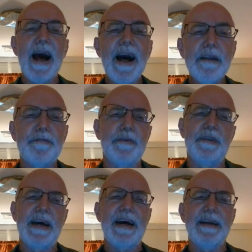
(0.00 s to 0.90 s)
God for
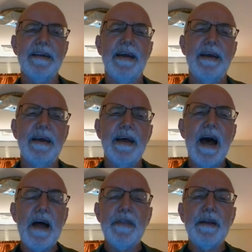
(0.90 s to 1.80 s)
that
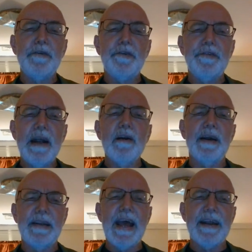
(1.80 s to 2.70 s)
and then
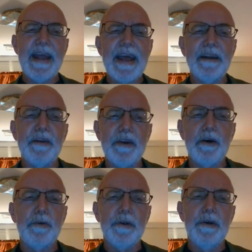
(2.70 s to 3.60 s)
sharing that
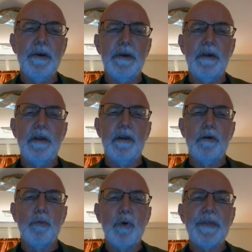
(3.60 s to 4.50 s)
antidote
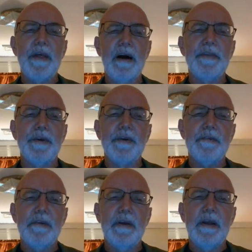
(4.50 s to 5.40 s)
with others.